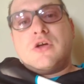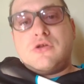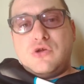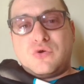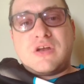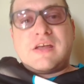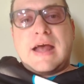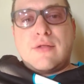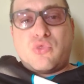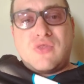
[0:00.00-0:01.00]
Newton
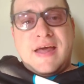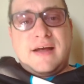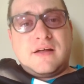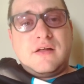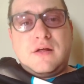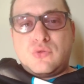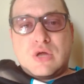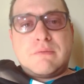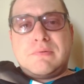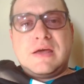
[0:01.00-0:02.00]
got sacked on
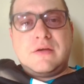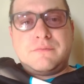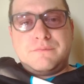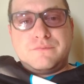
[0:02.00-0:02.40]
that play.